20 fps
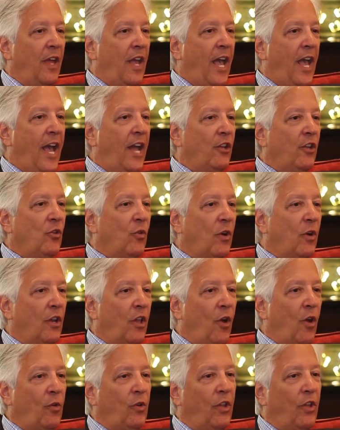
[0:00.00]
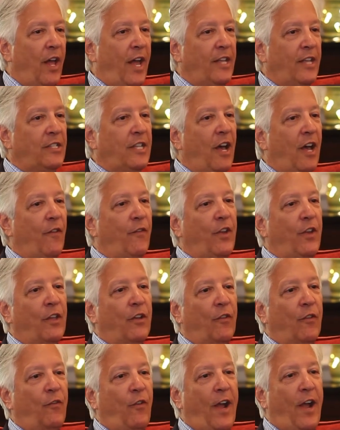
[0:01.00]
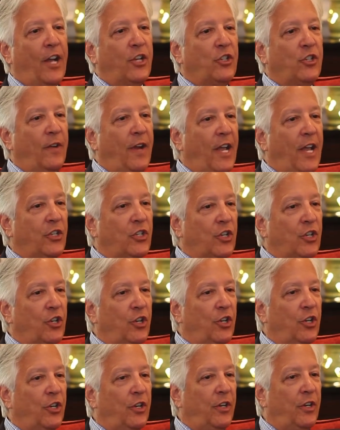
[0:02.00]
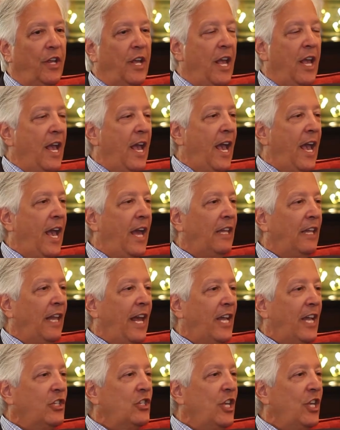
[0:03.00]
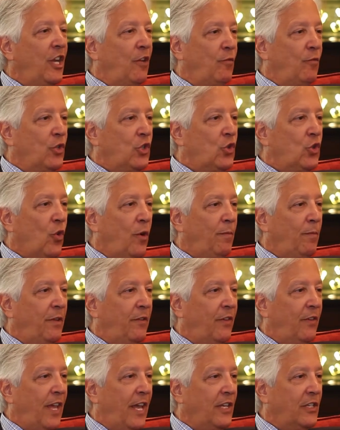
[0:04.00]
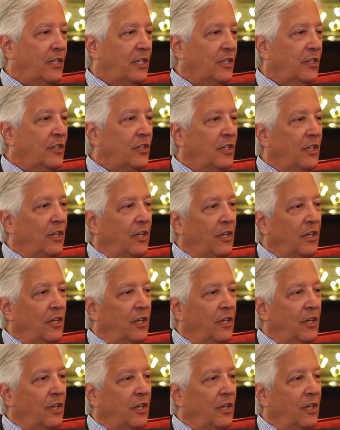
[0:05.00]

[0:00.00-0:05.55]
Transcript: and/or localized alveolar fracture has occurred, and lastly in resorptive cases.